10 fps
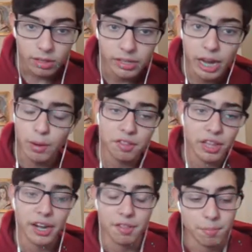Yeah, Rock
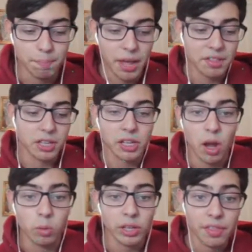Slide is basically
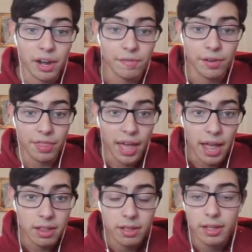only there for that.